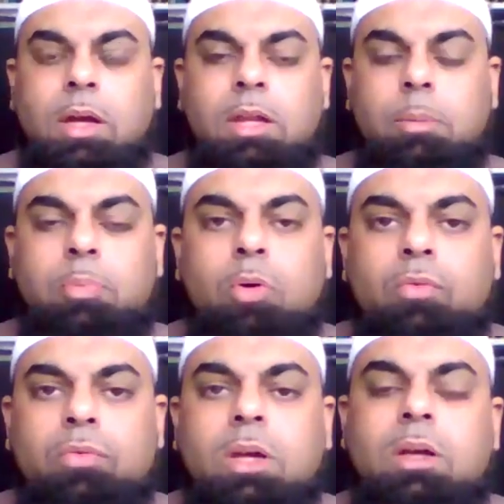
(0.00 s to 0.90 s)
It
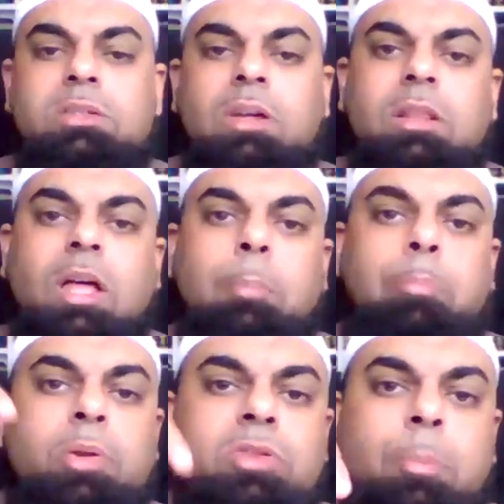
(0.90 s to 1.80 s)
improved because Allah
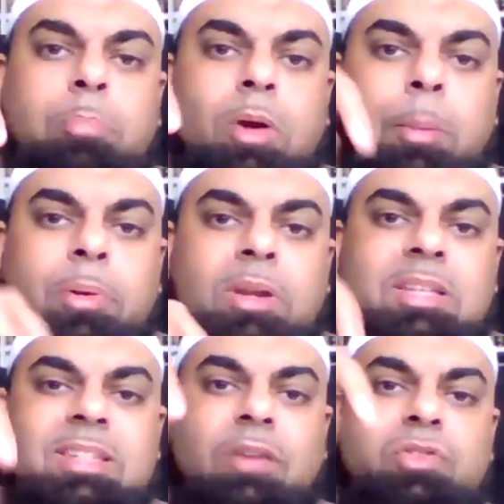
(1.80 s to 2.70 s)
put the
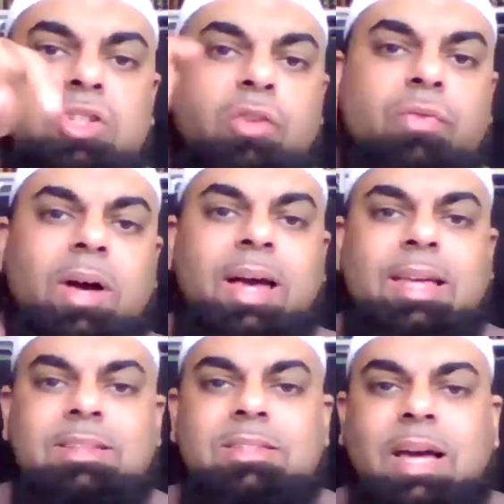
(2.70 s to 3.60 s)
properties of Shifa
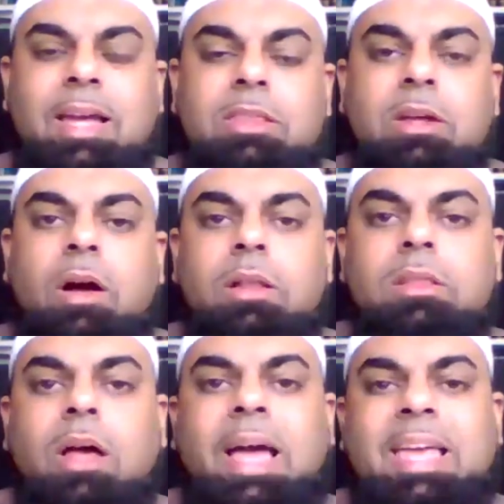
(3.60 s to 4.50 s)
inside there.
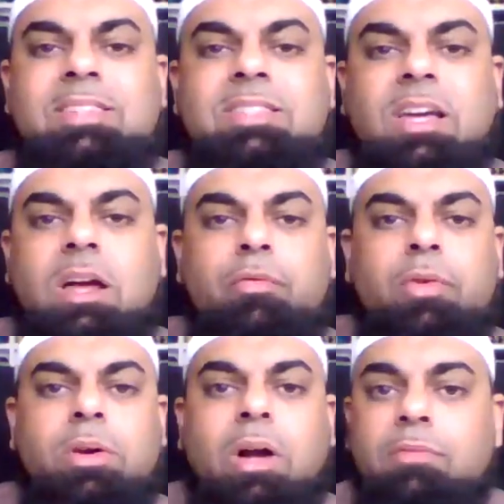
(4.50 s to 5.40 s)
Allah is the
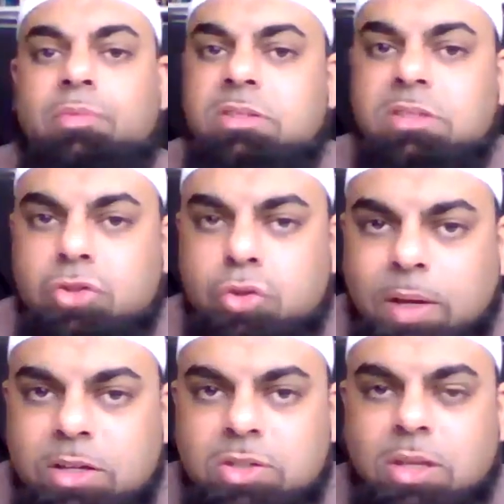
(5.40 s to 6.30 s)
governor of the
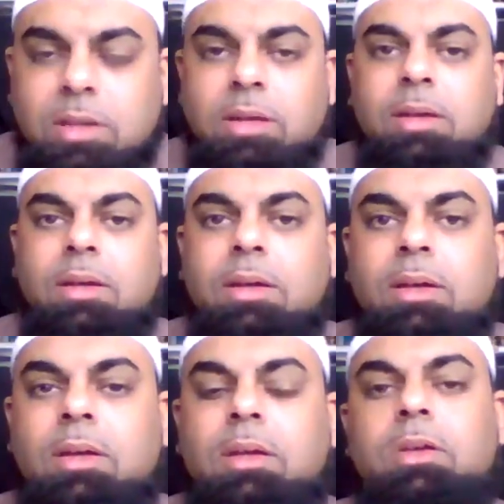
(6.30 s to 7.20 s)
situation.
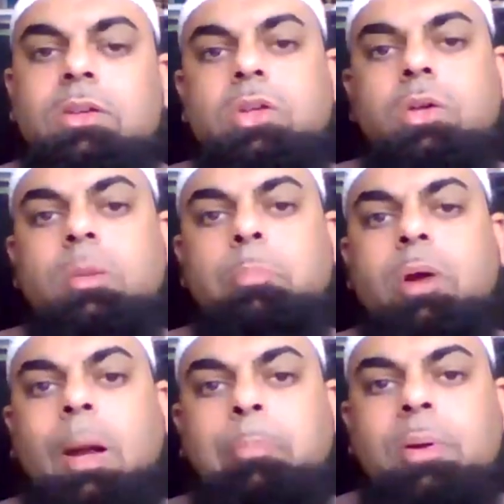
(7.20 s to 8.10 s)
So the
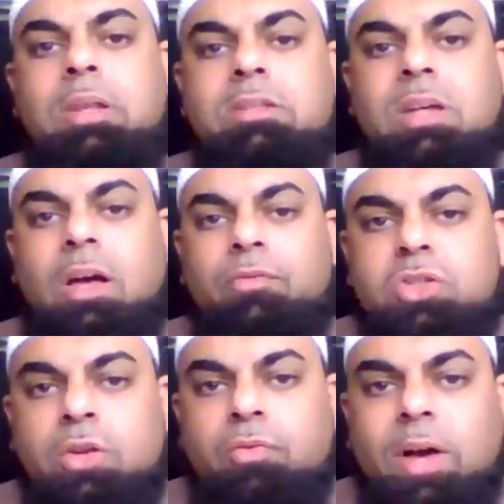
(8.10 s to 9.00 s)
properties of
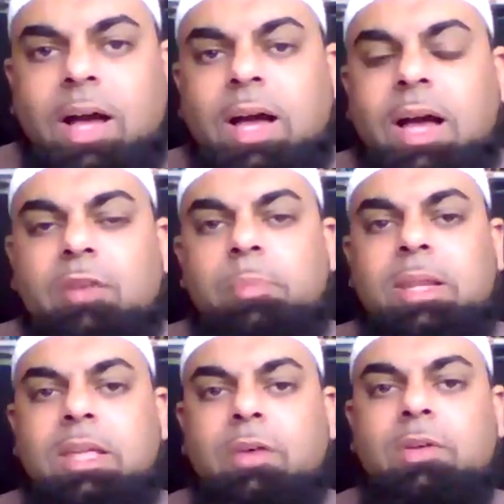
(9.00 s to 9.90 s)
Shifa have
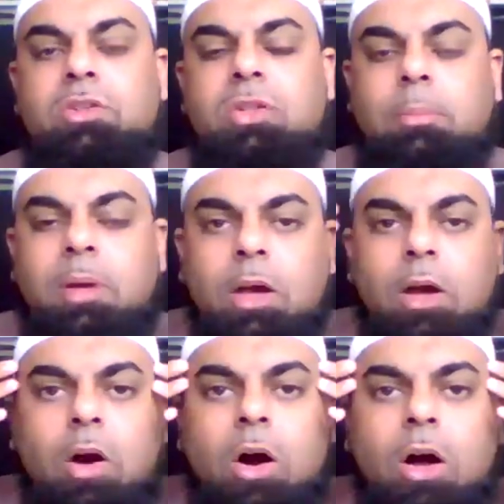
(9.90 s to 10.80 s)
been given to him.
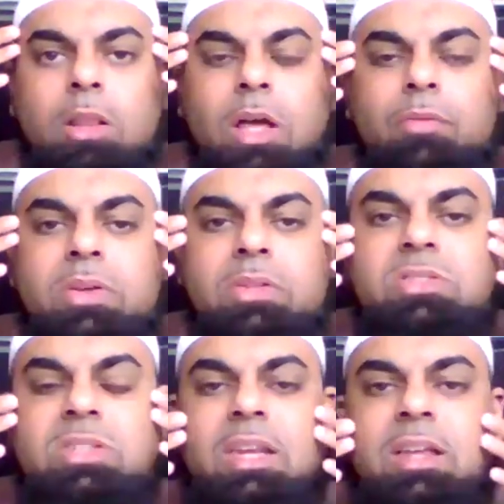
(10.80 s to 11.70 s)
All of his
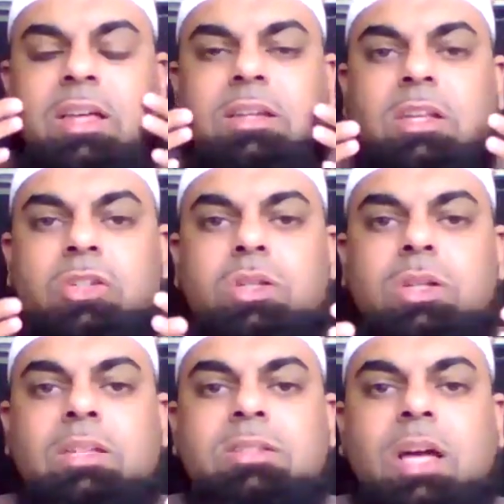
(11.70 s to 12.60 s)
skin condition
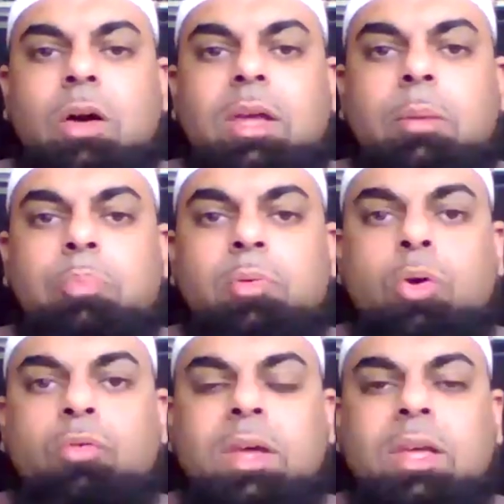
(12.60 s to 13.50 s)
is now
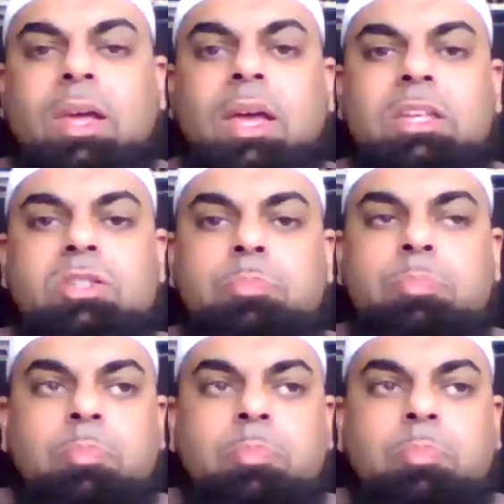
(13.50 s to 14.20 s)
improving. His